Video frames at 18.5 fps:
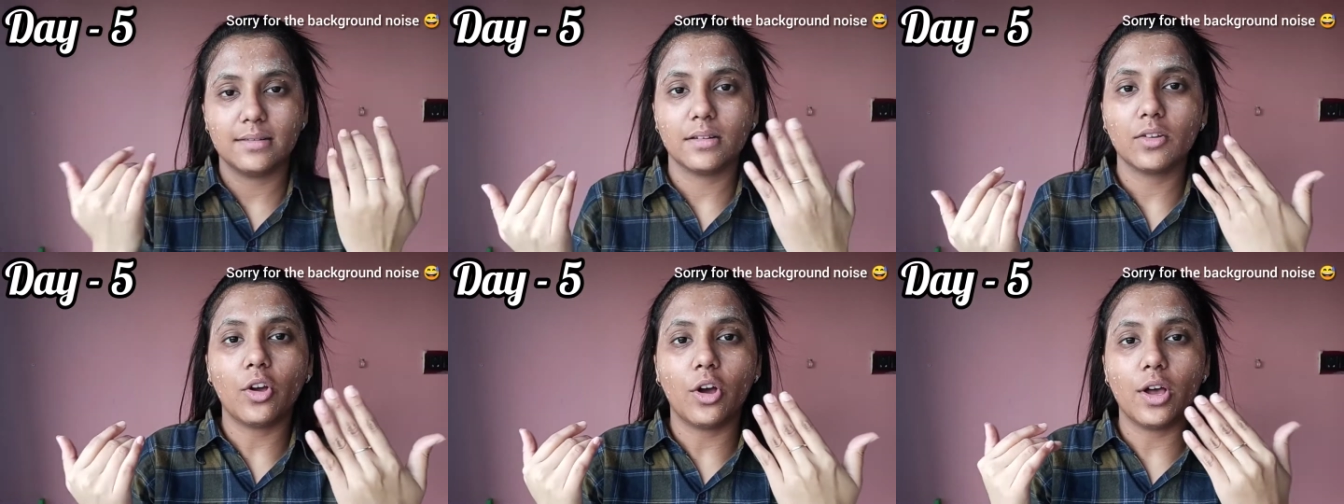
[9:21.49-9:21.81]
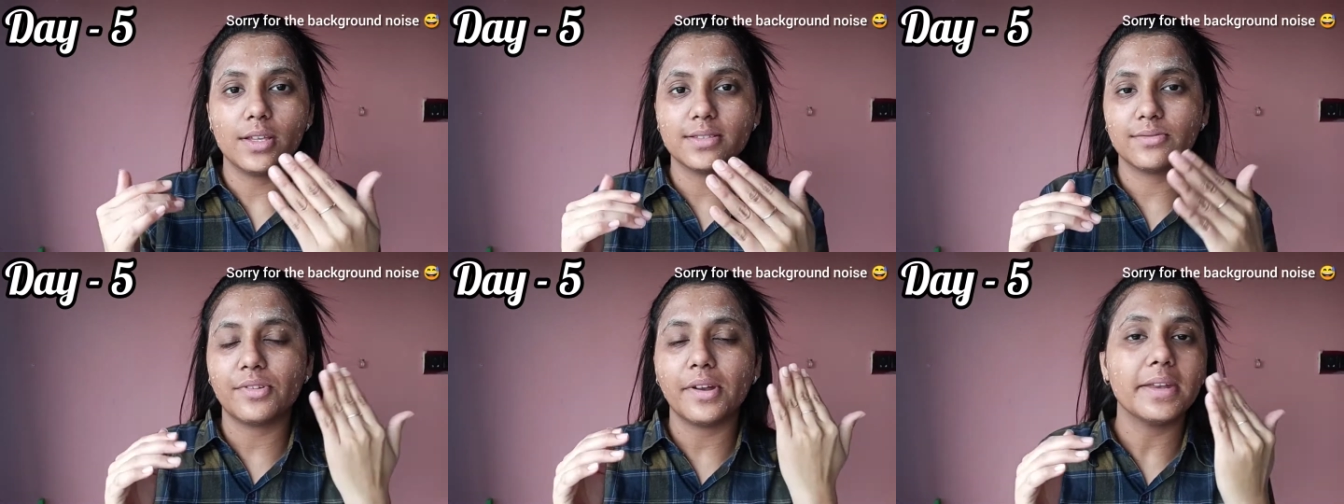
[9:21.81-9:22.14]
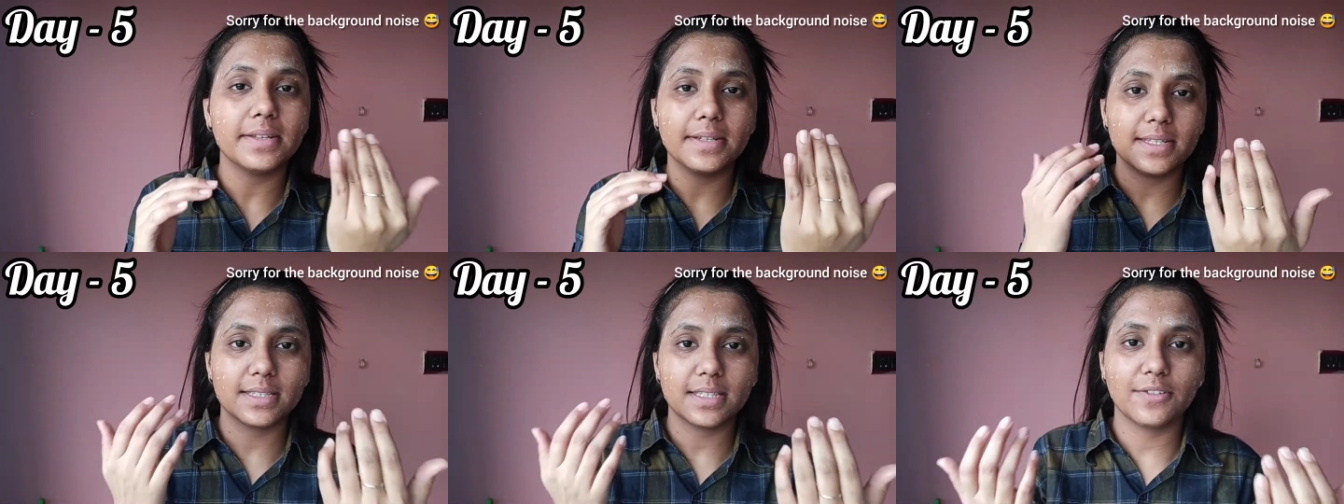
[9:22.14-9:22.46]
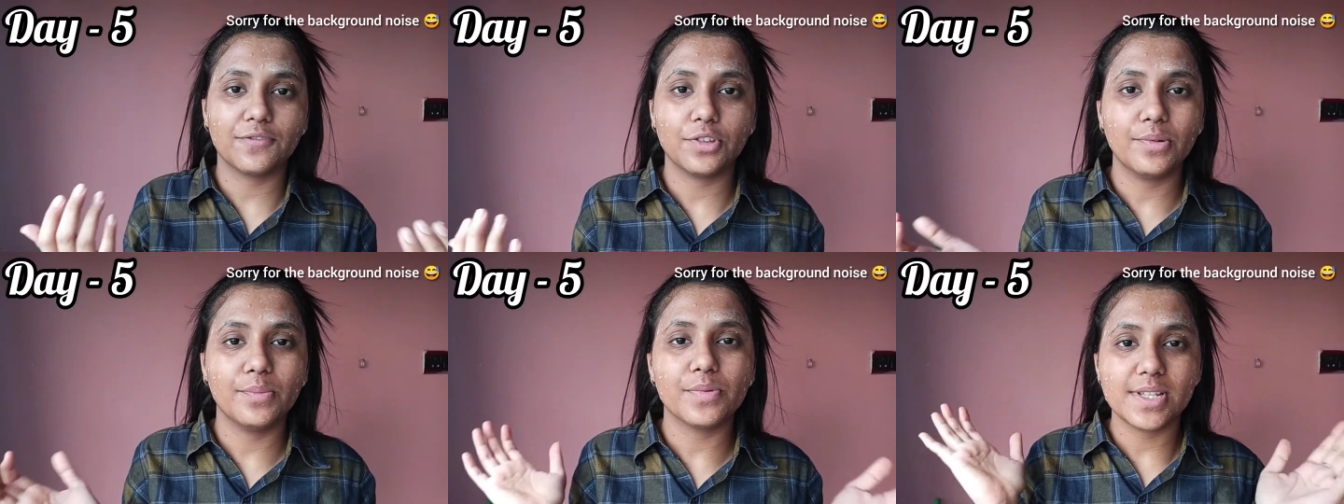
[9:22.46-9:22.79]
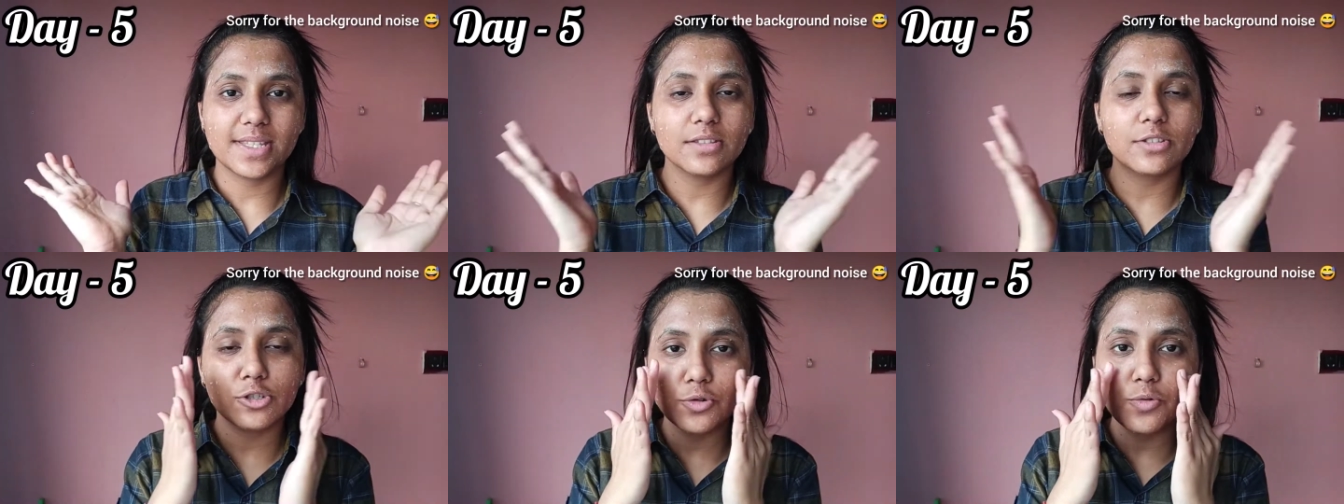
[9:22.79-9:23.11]
cause redness if you
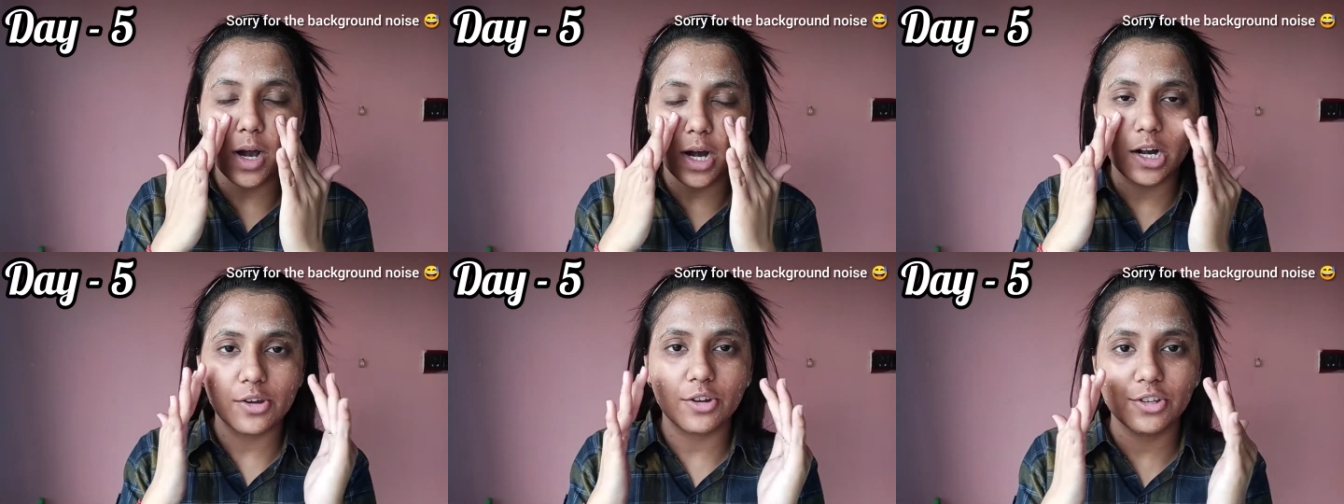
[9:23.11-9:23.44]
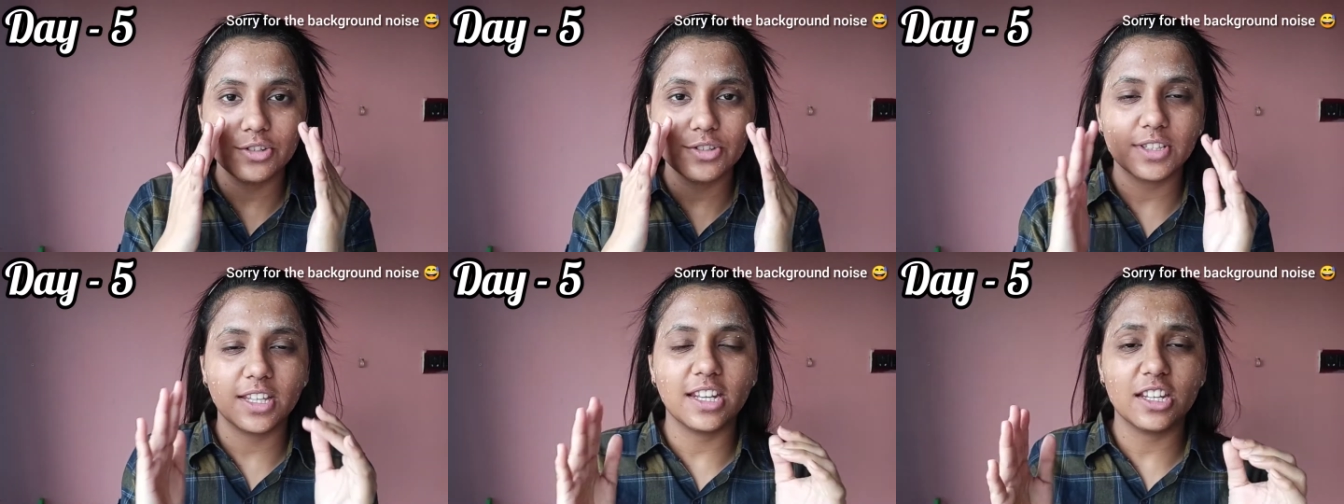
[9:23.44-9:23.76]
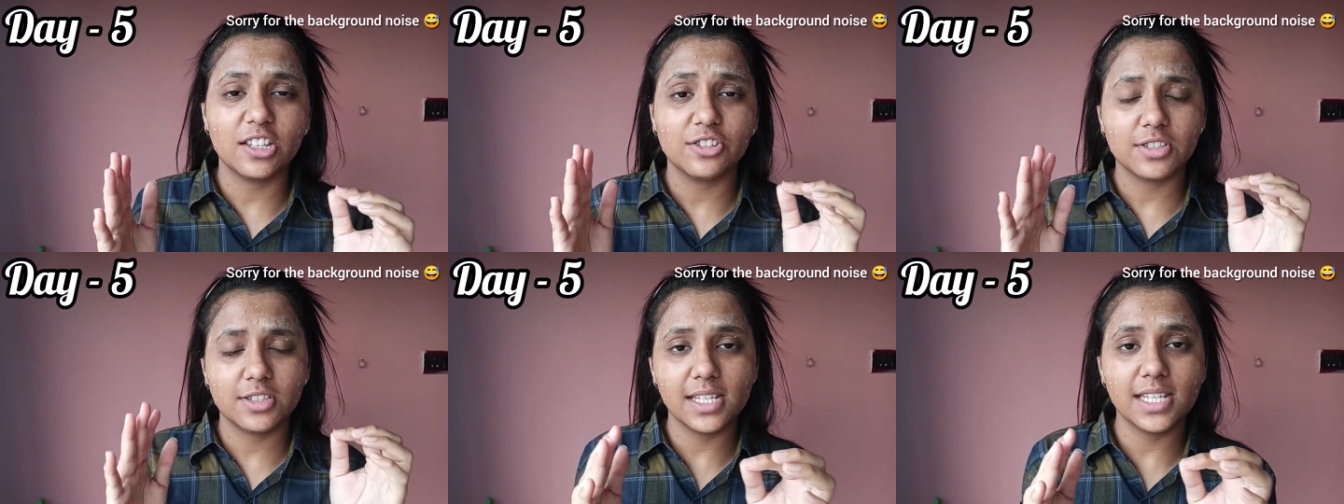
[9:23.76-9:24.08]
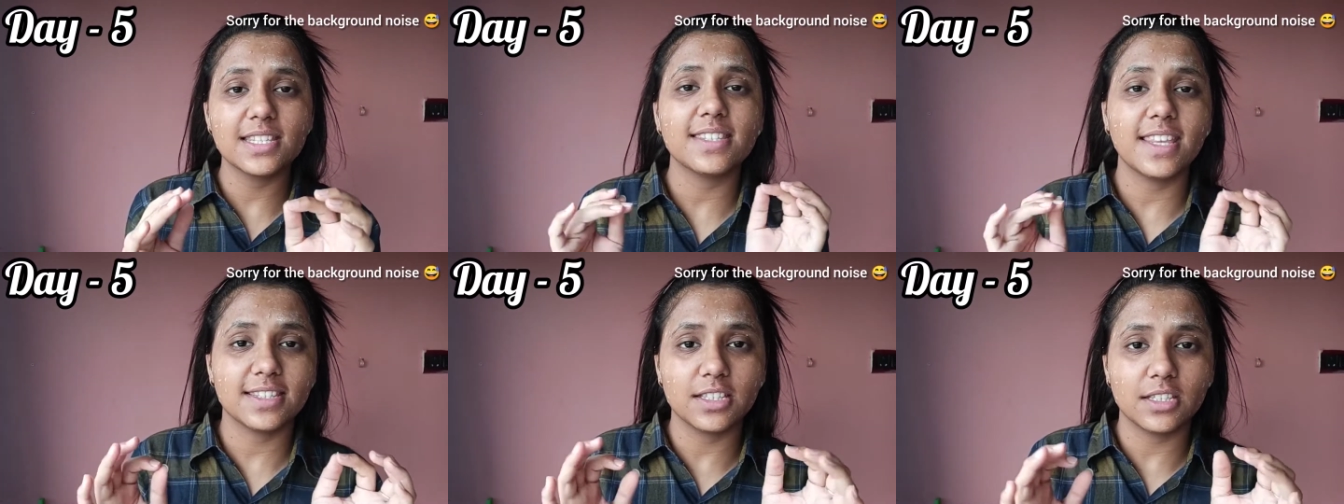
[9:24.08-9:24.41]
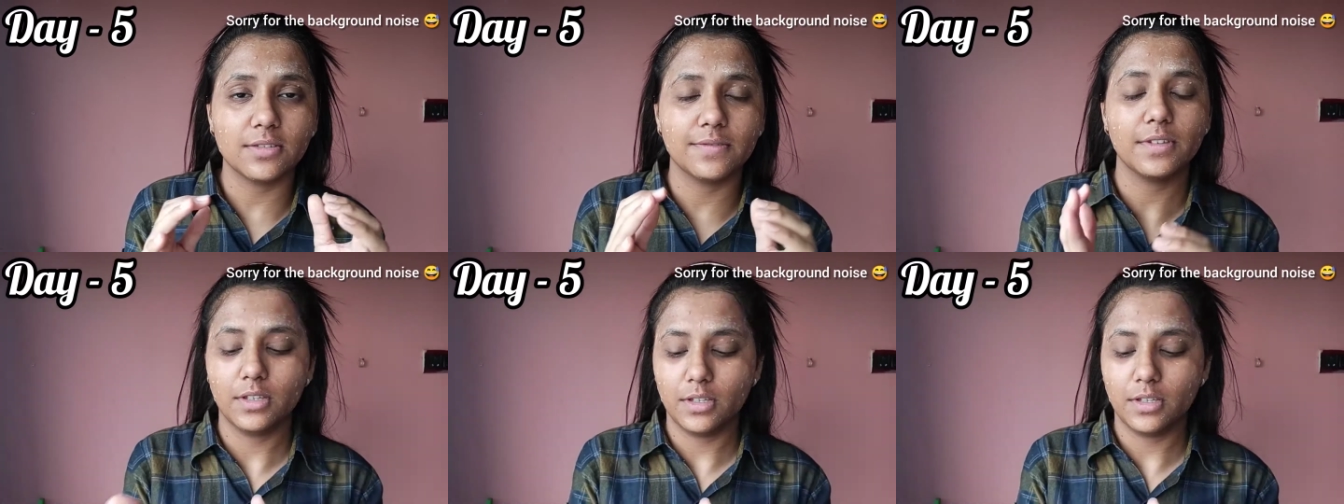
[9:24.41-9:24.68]
press it too hard on your skin and your skin is sensitive.